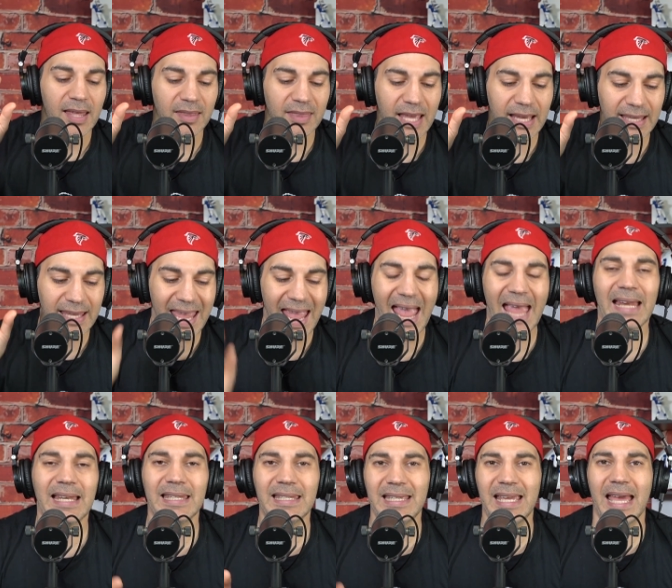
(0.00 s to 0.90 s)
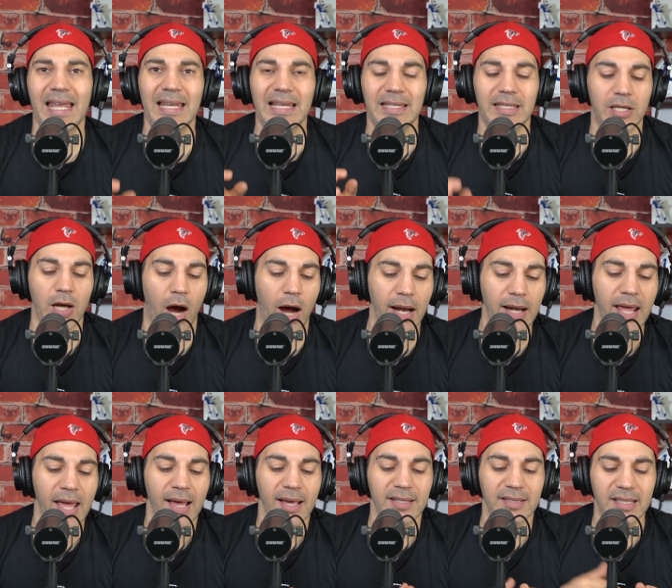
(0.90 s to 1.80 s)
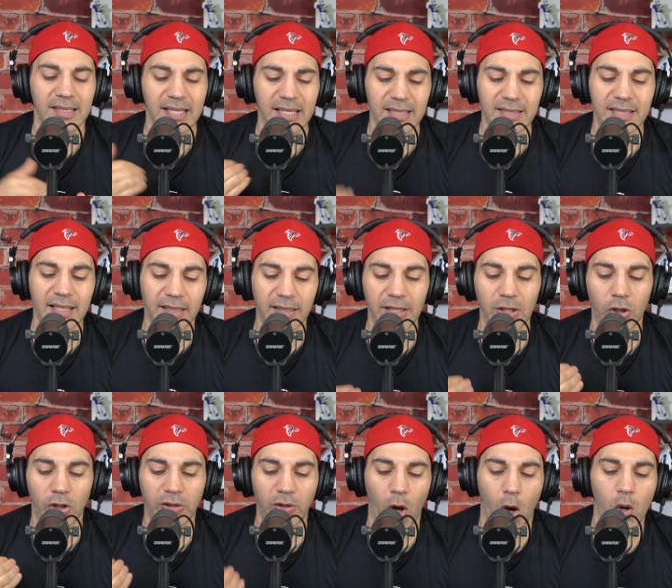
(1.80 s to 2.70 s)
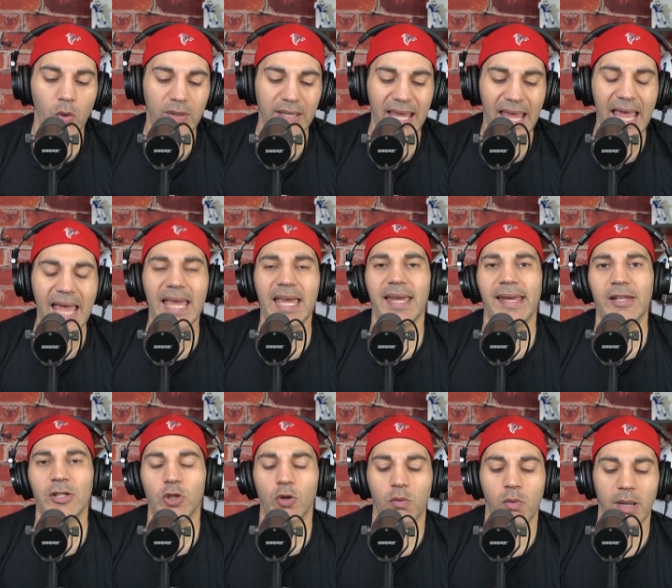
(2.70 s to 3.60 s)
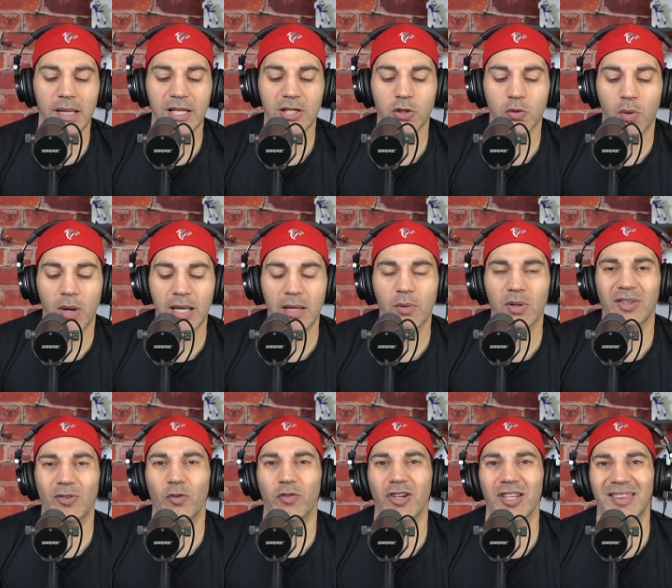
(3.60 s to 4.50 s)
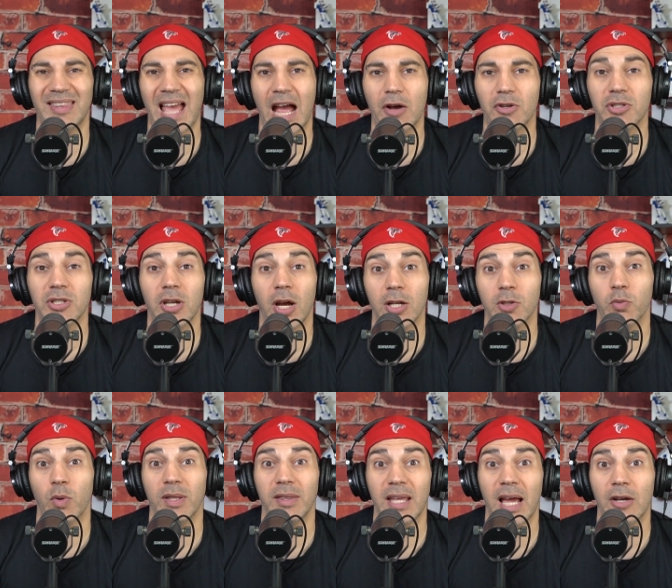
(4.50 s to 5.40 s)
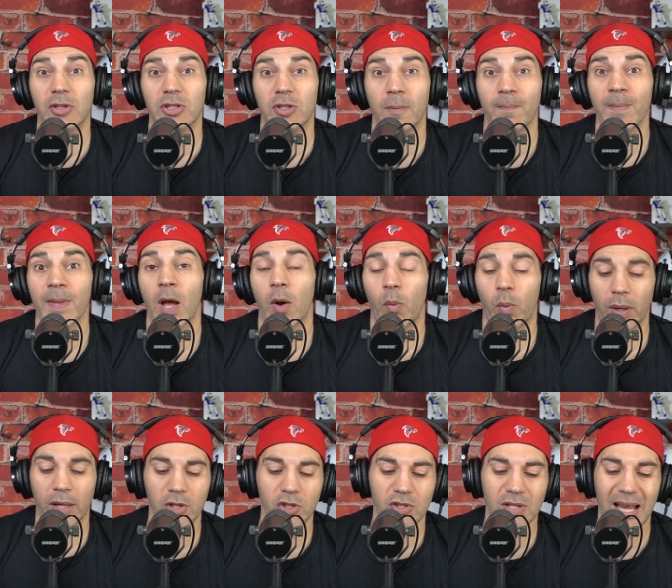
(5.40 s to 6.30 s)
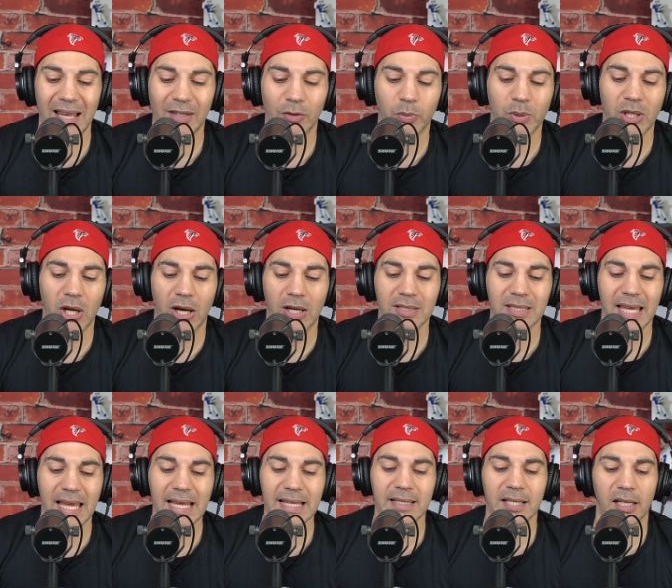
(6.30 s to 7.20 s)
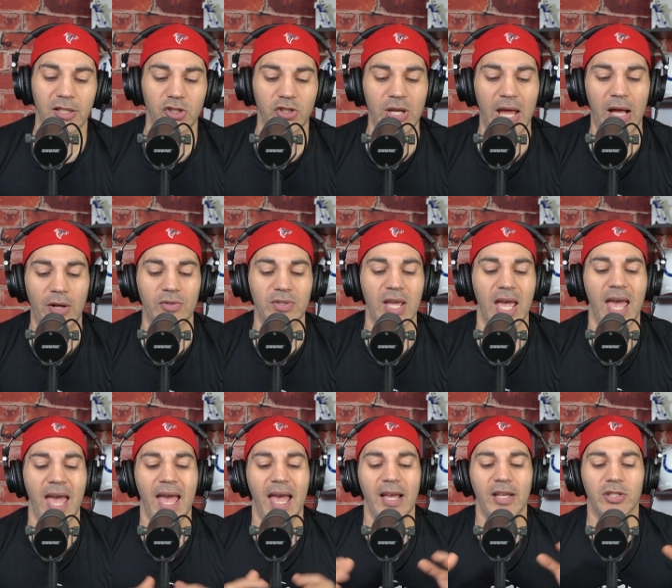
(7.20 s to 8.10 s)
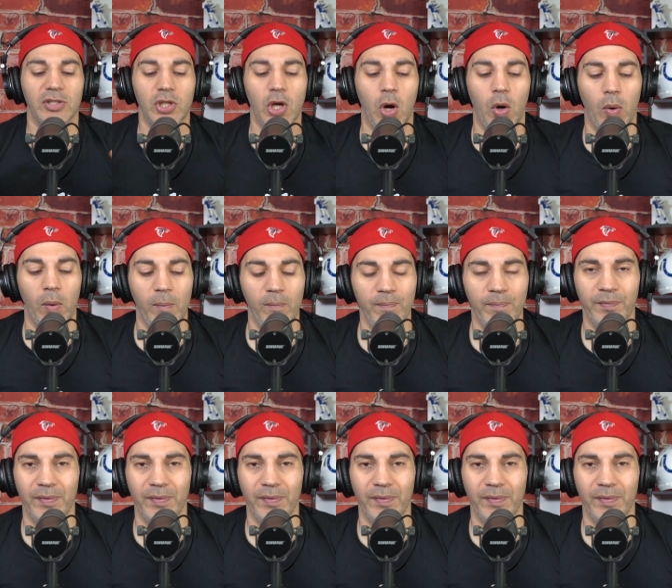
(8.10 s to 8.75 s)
that can get it done. Statistically looked okay in 2020 with over 1,000 yards, 1,193 yards, eight touchdowns. So